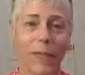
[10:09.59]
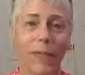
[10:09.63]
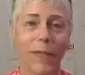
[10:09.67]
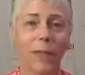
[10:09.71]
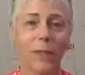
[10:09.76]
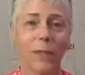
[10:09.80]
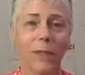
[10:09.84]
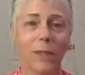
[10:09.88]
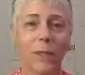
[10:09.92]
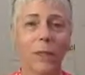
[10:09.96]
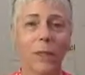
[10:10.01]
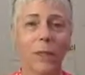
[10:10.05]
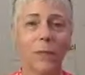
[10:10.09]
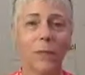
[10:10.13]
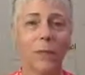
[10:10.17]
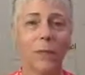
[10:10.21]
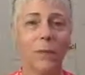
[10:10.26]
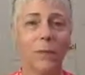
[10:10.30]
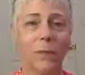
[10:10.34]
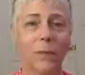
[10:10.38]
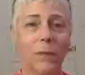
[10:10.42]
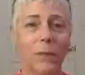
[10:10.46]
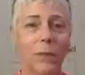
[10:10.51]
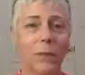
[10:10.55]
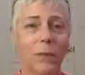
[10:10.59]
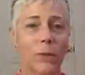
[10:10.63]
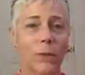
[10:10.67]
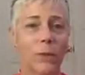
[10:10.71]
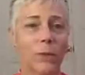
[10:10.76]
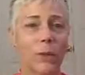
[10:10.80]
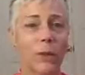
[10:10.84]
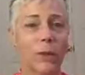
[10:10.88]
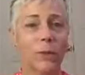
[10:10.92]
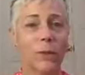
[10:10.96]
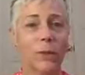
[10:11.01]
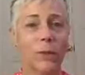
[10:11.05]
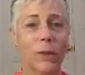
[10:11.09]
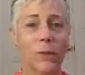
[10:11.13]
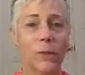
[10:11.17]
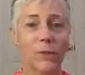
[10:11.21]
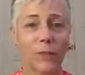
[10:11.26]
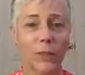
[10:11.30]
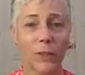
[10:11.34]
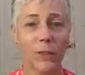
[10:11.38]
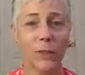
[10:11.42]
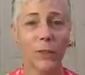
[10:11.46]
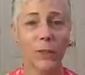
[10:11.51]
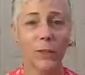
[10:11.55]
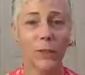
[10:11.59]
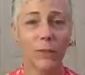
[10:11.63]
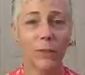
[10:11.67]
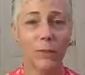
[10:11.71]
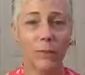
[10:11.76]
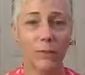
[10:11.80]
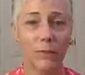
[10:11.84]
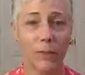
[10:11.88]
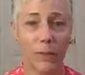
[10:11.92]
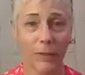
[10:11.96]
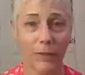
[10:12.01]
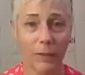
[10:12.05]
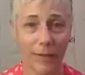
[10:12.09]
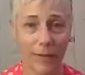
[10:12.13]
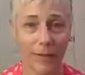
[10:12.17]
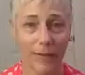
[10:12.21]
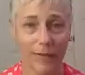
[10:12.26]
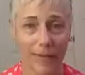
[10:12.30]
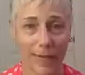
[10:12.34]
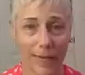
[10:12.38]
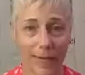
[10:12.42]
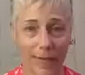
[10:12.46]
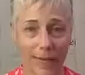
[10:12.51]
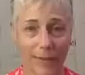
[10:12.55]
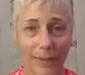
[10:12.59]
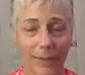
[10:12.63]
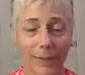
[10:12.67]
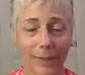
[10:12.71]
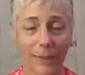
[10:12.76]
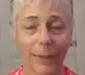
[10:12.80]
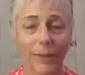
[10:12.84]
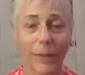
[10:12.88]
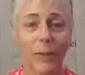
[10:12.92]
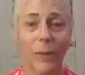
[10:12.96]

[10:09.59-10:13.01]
And so you know the definition of insanity,